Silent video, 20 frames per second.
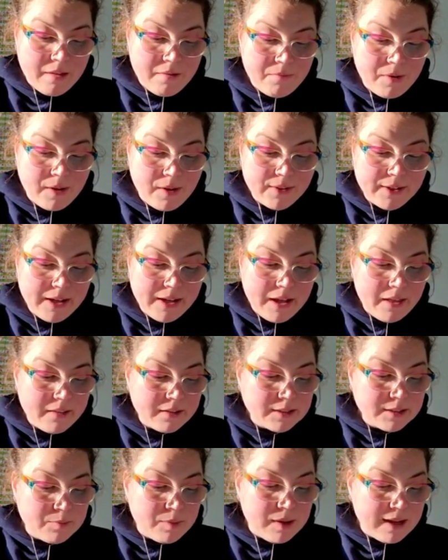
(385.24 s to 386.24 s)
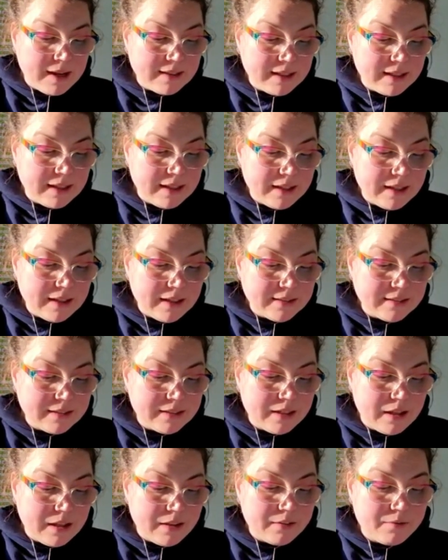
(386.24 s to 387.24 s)
Following others blindly is
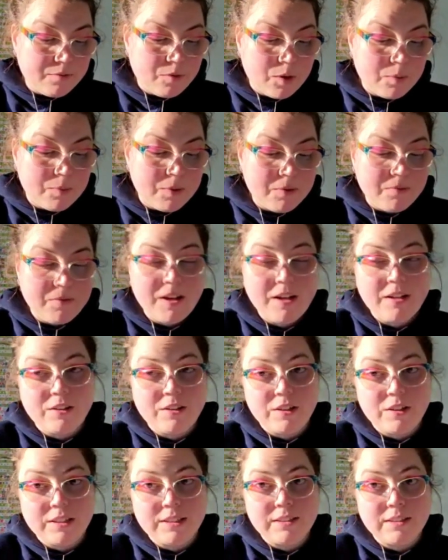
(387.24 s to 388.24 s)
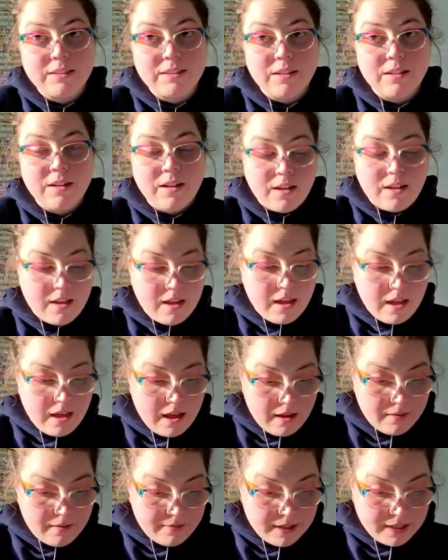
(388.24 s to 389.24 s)
another form of ignorance,
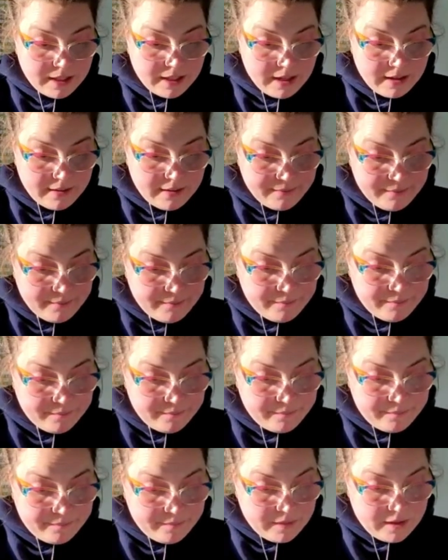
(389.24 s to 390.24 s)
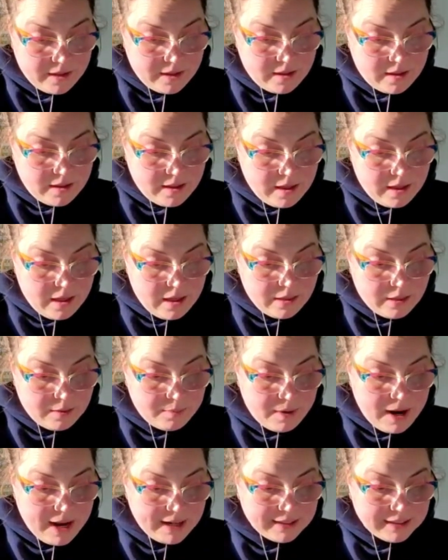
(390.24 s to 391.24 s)
avidya. The
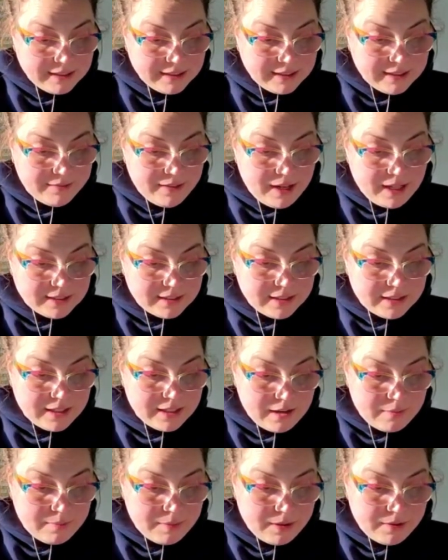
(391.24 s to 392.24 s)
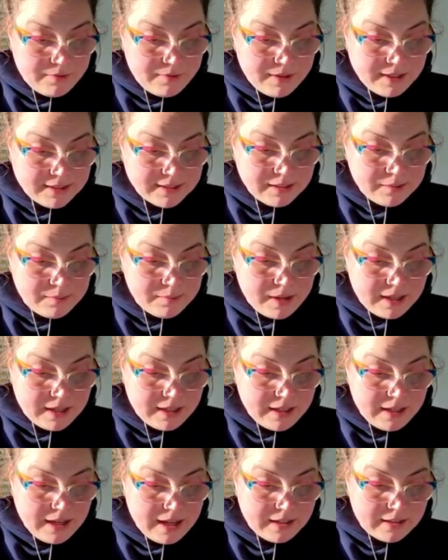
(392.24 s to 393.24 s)
practice of asana purifies the
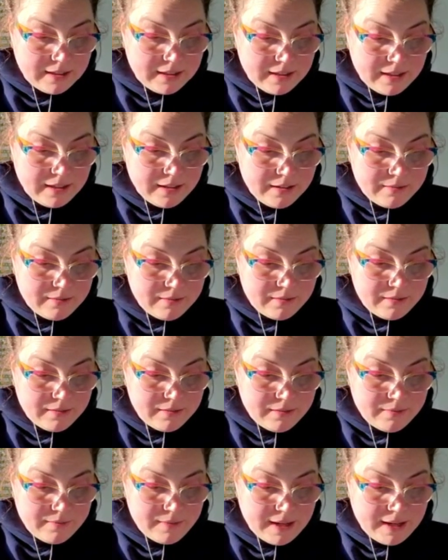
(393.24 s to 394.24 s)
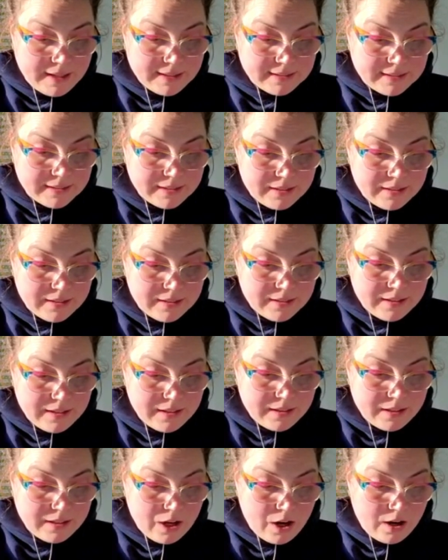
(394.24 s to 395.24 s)
body and clarifies
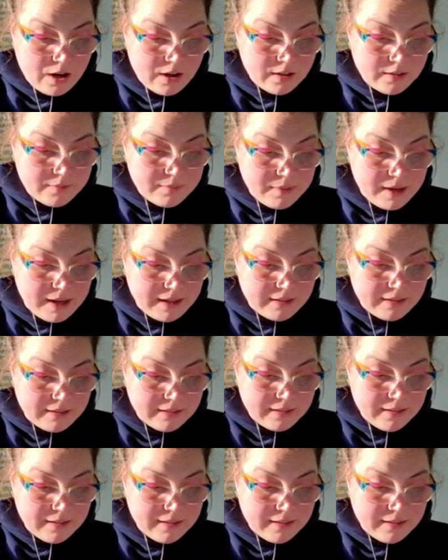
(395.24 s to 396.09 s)
the heart mind.